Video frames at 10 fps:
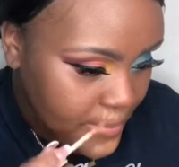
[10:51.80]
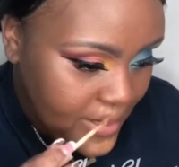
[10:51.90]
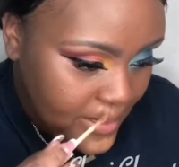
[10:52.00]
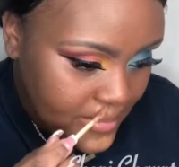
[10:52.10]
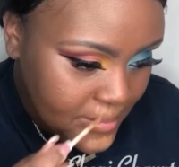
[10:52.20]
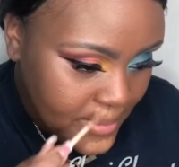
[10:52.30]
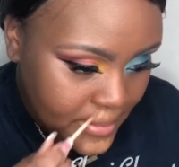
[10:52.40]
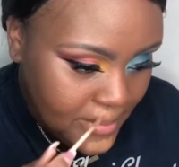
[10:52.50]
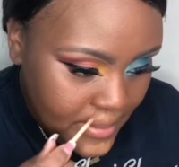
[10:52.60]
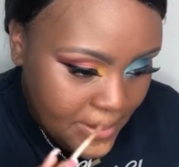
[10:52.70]
but I
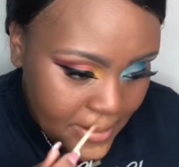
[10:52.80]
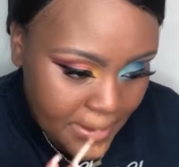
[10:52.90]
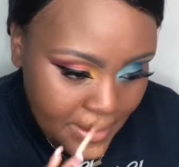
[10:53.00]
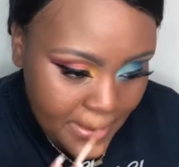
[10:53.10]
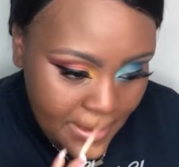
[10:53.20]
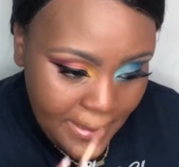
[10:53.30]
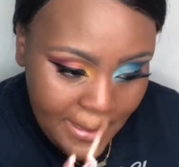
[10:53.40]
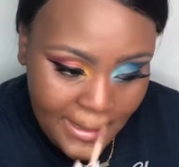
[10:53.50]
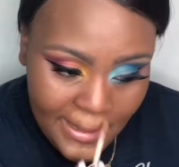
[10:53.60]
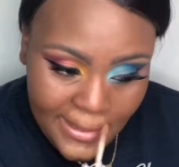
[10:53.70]
swear,
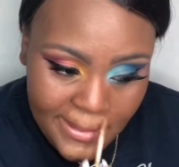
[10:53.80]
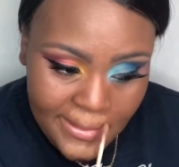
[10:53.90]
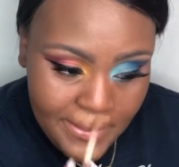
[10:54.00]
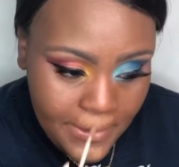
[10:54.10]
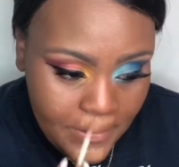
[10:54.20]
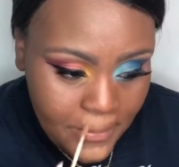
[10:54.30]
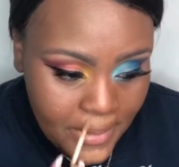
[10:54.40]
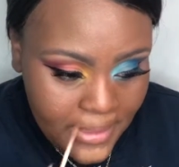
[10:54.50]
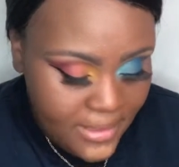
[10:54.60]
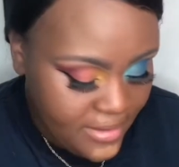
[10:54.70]
I get on social
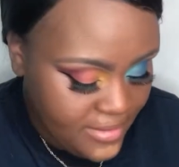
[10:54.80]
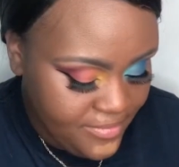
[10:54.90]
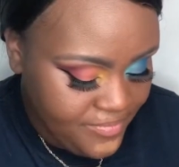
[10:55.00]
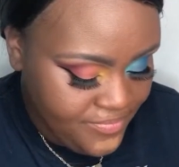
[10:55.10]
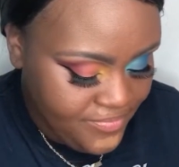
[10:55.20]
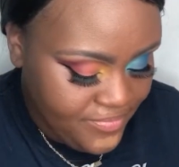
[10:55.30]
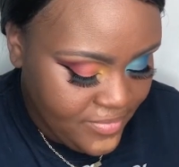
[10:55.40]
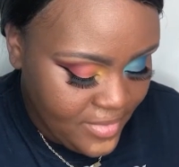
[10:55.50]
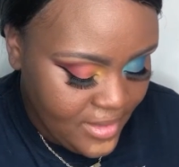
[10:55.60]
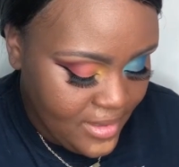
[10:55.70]
media,
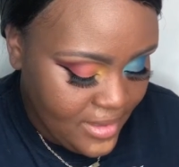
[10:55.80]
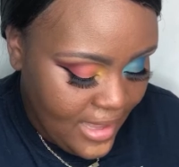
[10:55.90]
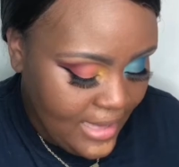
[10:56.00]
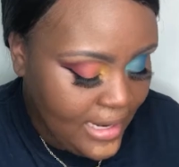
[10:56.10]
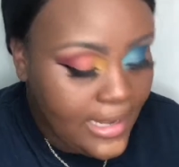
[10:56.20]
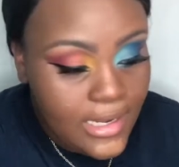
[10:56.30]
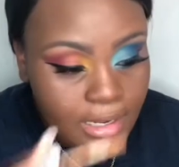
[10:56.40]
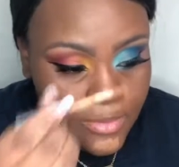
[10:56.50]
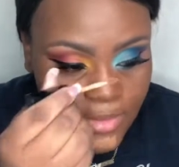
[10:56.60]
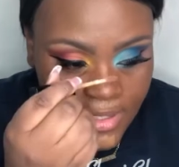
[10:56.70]
I like a
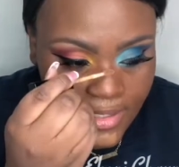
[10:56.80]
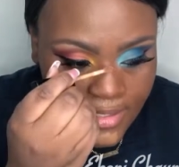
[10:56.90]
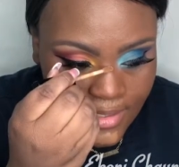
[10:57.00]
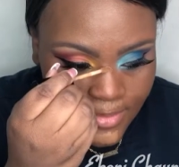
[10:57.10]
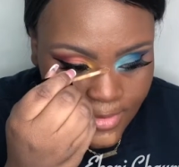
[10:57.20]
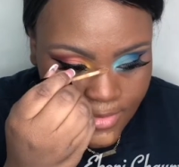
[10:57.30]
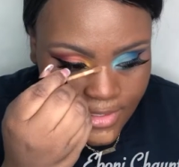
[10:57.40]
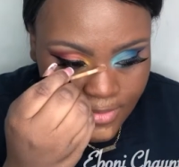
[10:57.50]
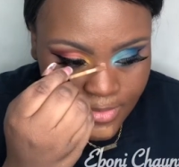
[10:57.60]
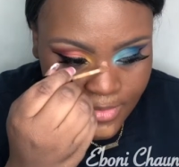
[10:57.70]
couple things, I post a
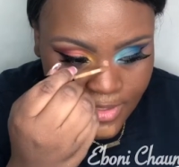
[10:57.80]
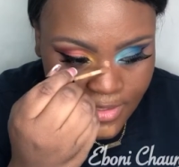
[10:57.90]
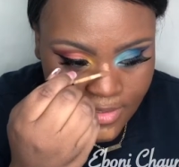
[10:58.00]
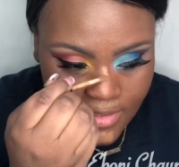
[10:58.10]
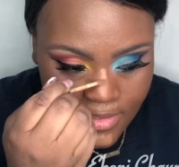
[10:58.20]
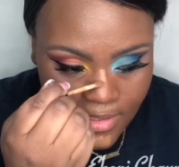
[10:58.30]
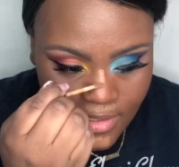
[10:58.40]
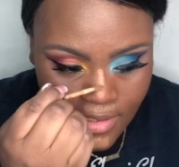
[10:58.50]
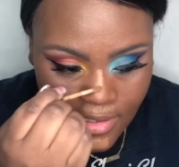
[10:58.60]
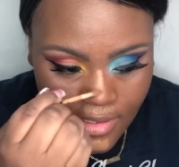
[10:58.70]
couple things,
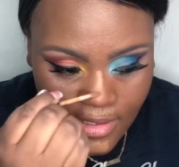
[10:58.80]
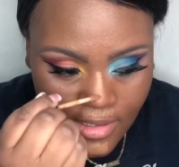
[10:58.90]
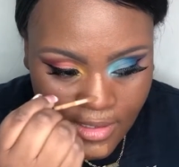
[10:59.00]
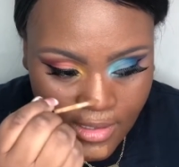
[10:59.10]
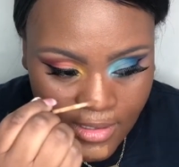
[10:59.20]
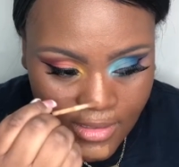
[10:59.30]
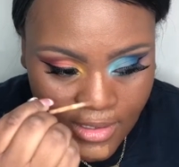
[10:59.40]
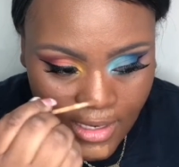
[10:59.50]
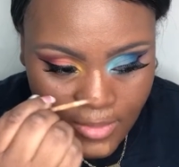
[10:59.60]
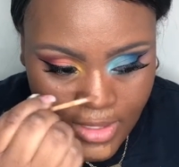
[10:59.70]
and
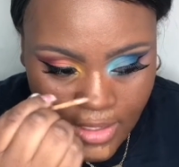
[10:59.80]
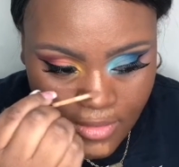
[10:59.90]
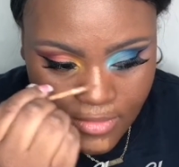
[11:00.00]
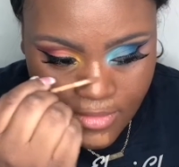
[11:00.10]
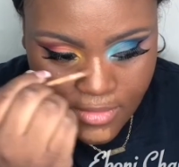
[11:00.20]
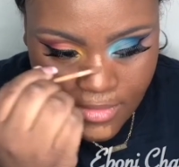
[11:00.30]
then I be out.